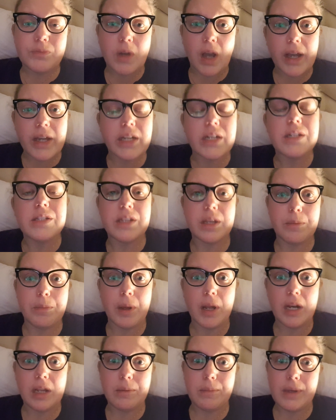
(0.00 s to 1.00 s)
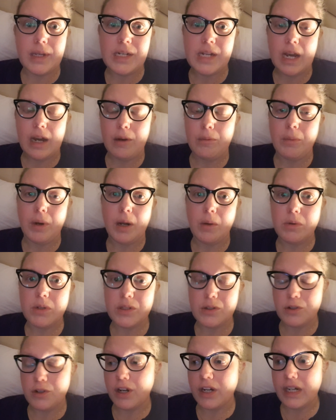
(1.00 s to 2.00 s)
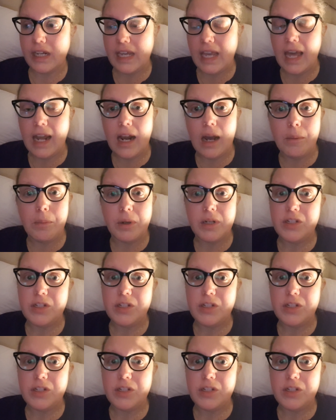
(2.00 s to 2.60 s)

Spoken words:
I'm going to say pinning me down, but I wasn't trying to get up.